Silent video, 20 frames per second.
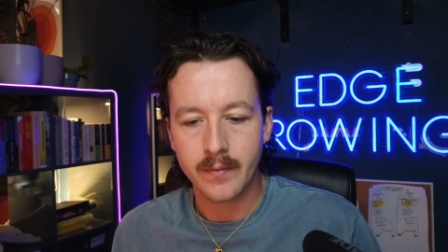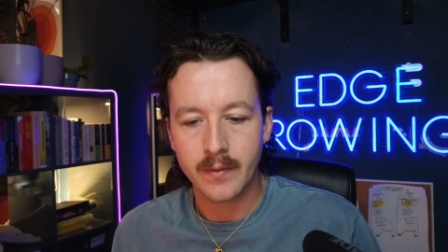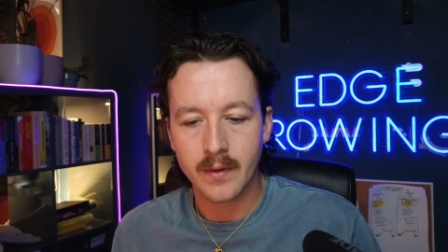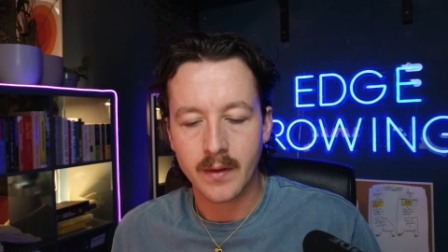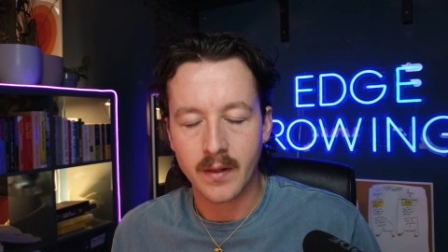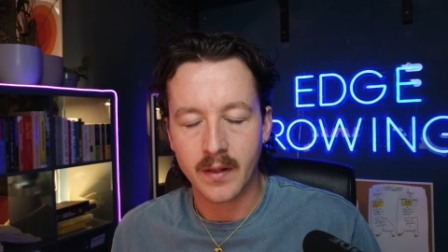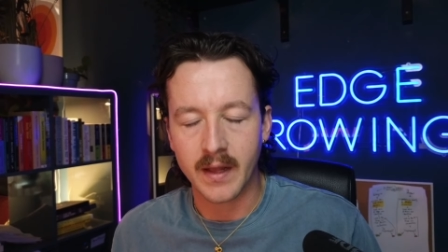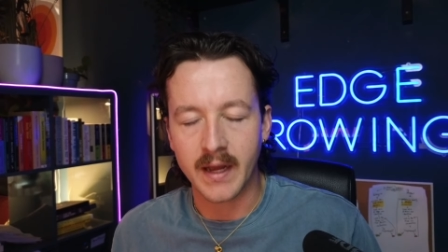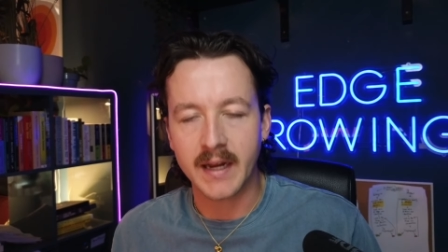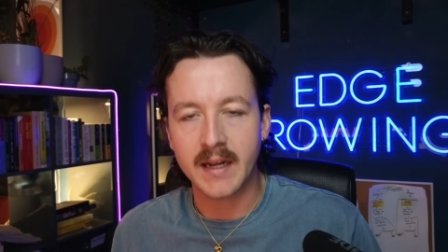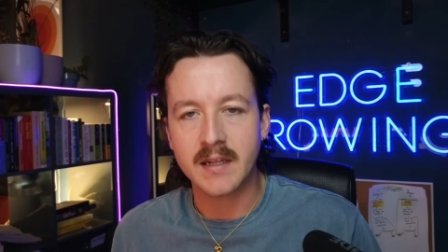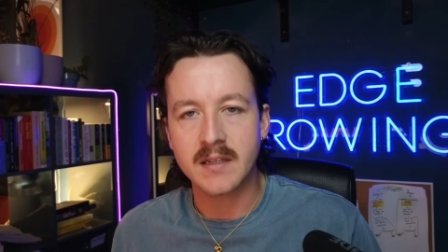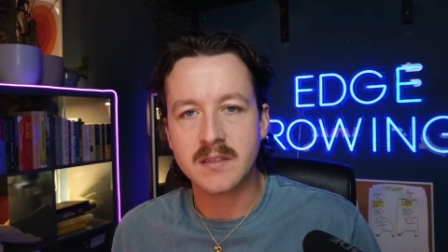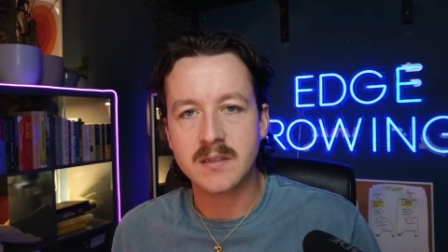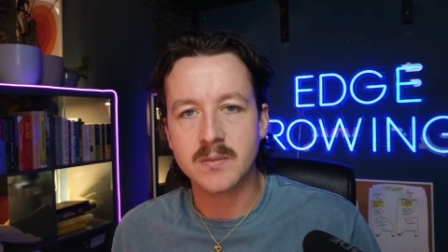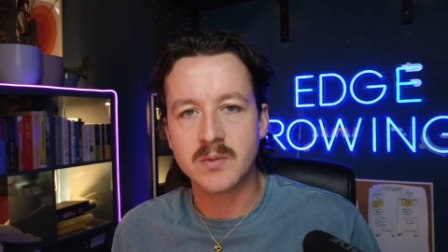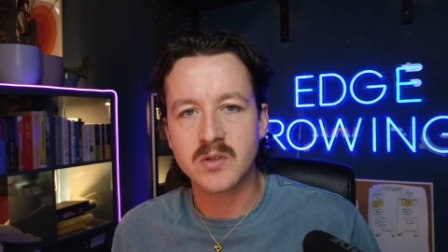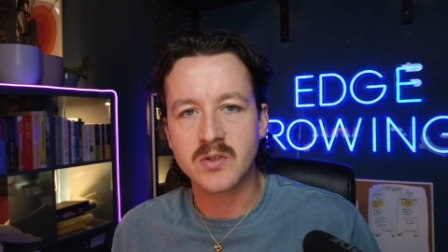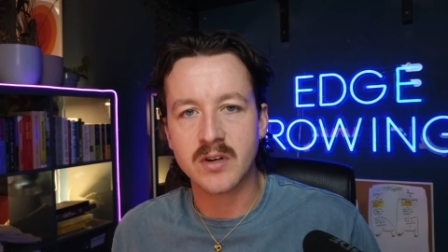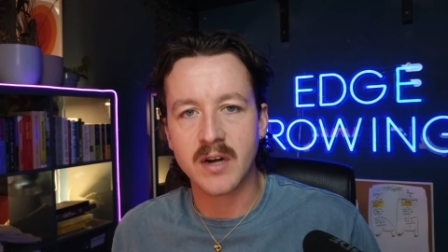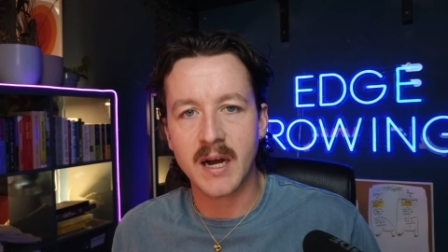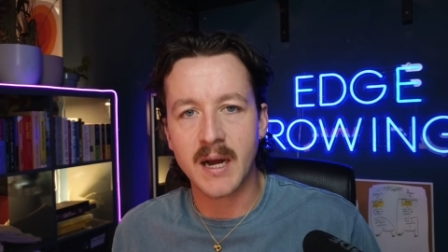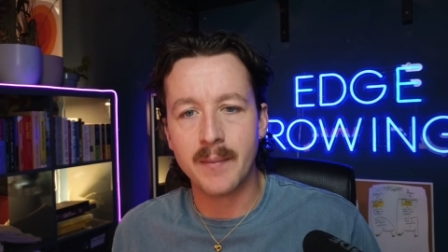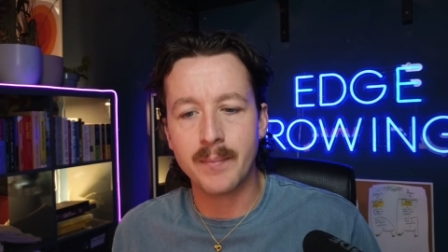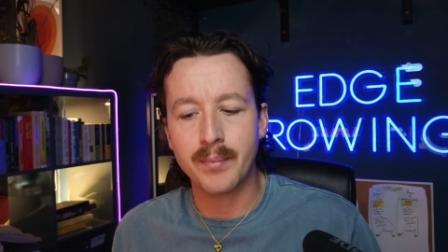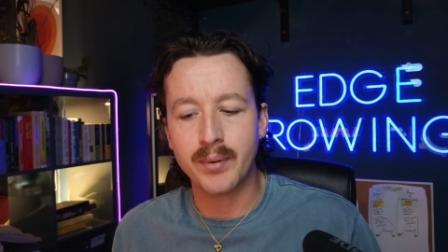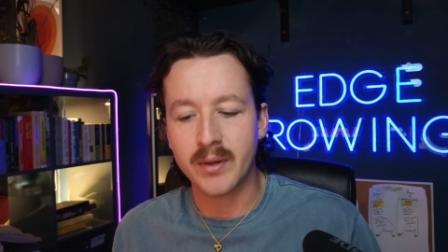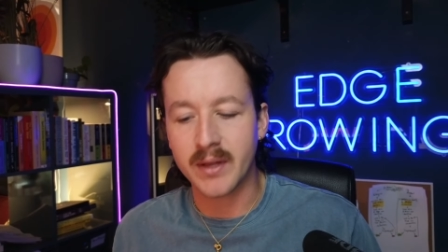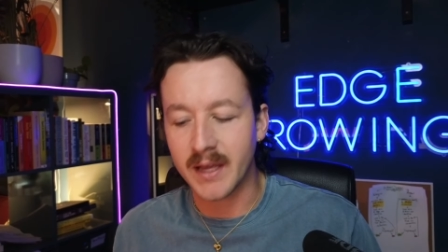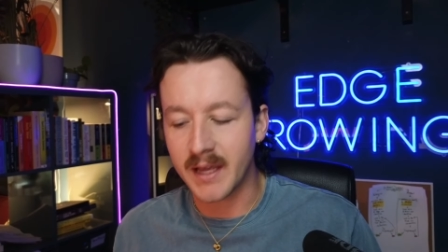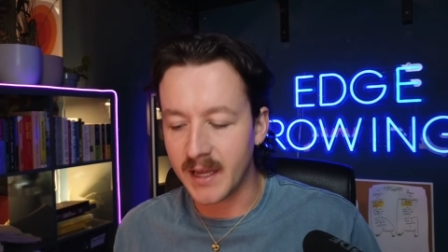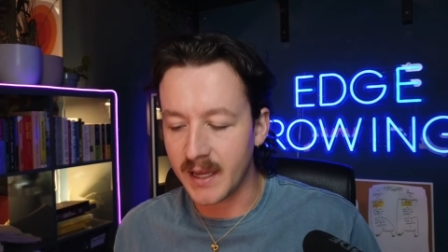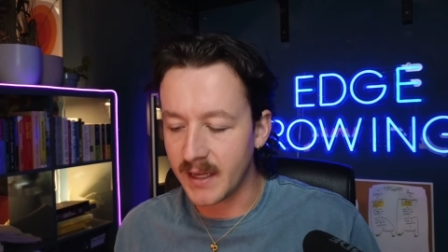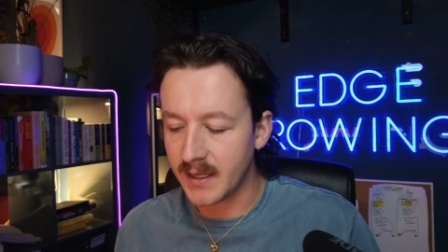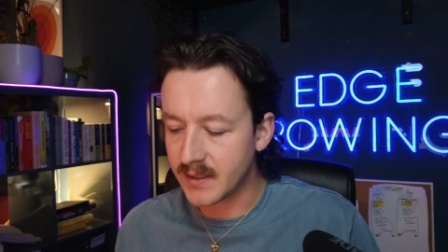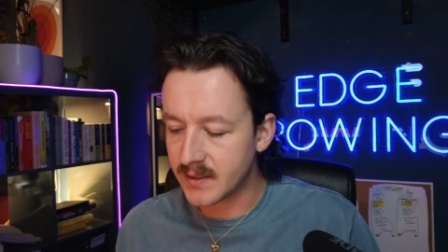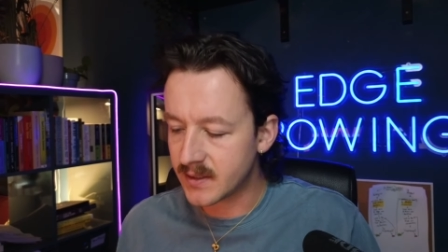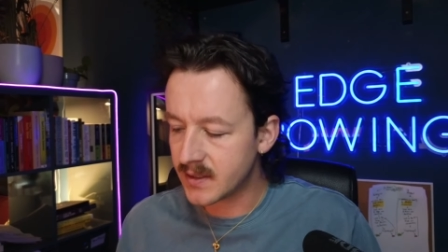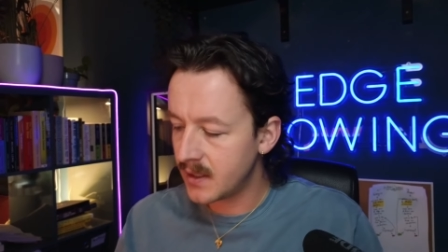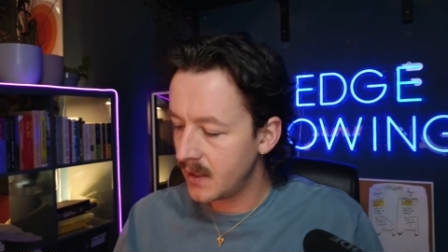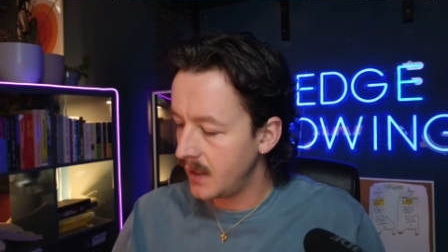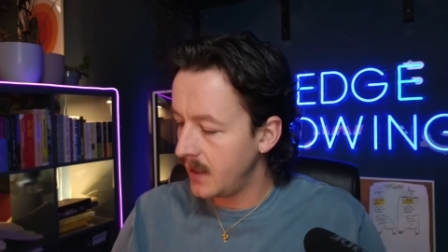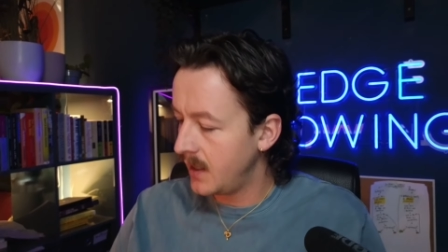like and subscribe, please.